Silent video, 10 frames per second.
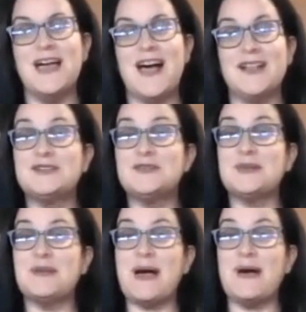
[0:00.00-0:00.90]
a little
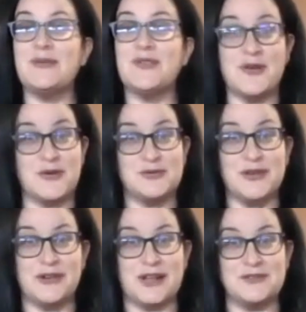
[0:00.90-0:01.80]
bit about the Ghosts
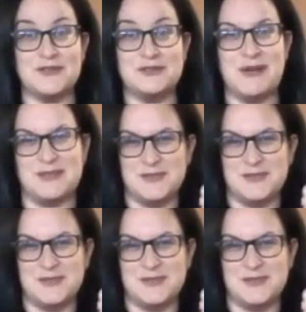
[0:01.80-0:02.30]
of Rancho Espanto.